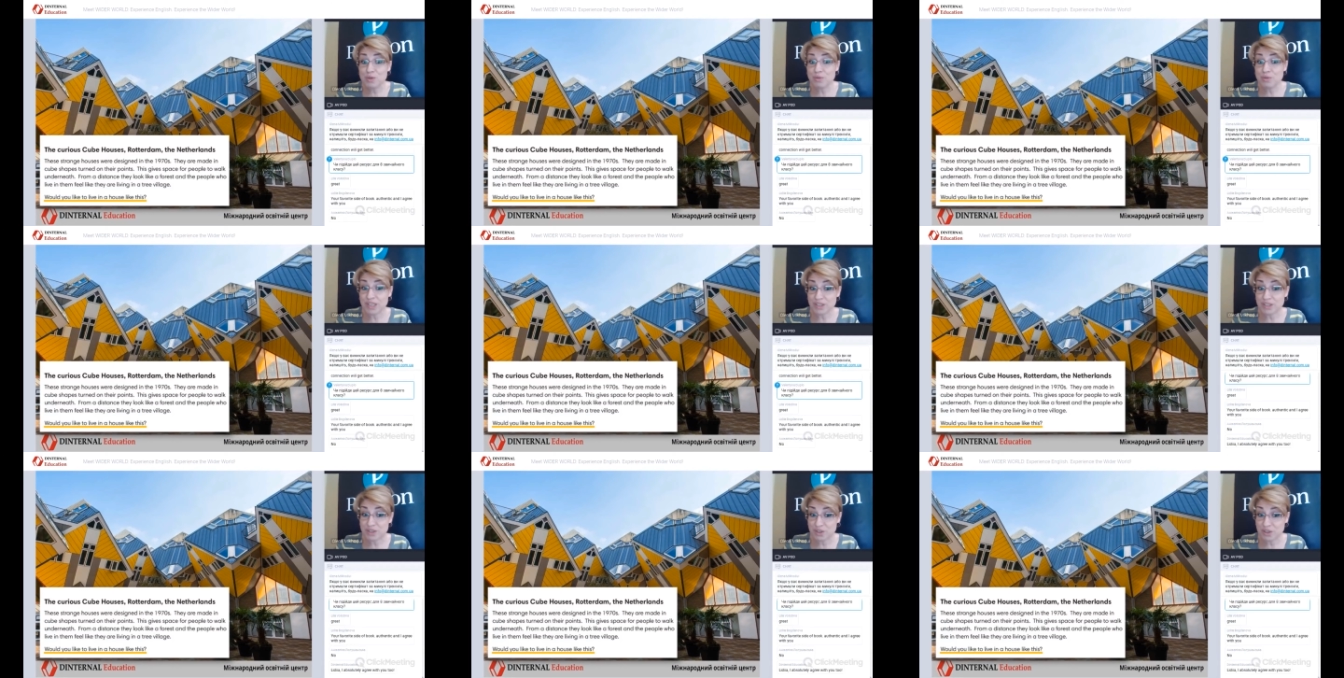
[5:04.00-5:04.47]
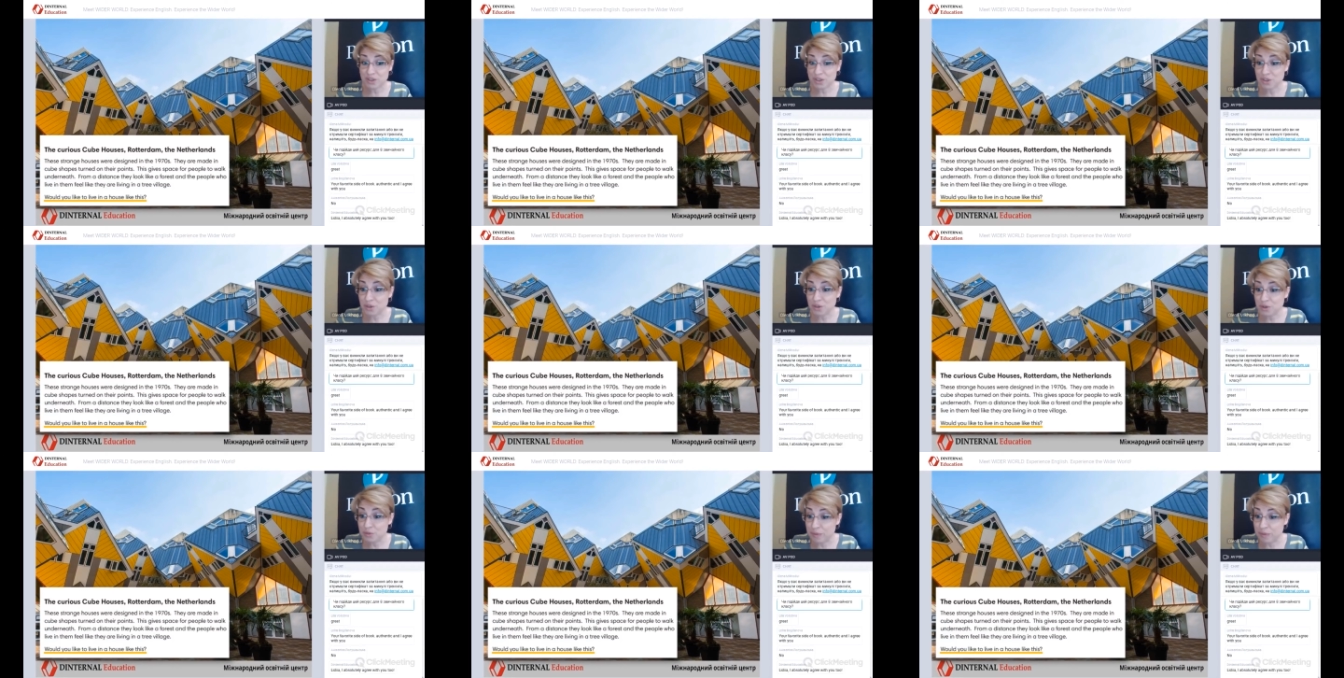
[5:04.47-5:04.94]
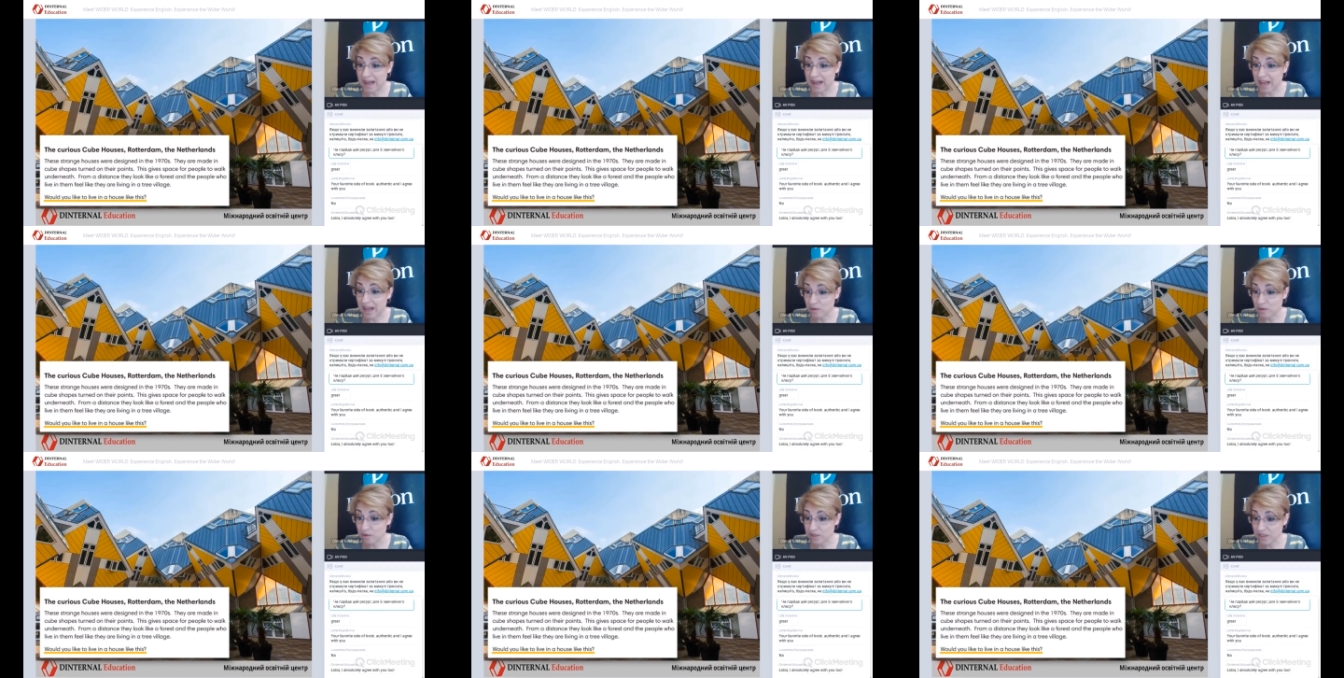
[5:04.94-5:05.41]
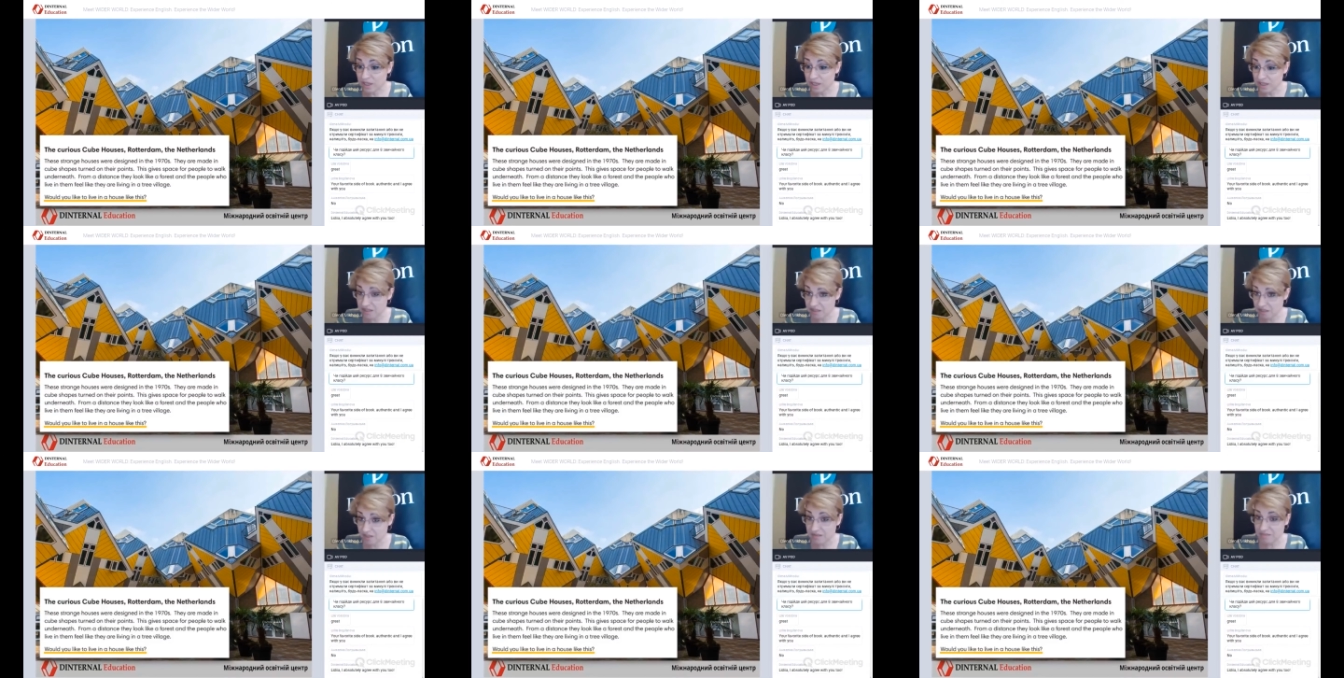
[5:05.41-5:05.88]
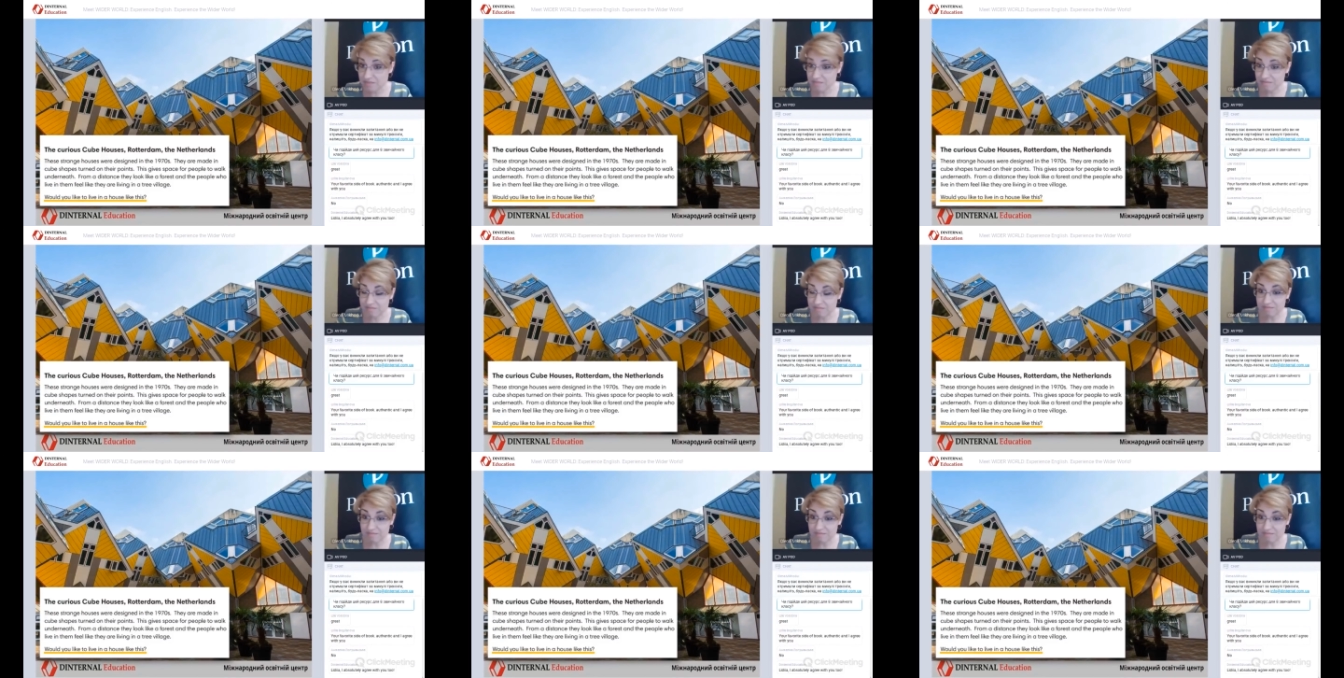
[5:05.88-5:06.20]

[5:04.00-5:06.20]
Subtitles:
Curious Cube houses.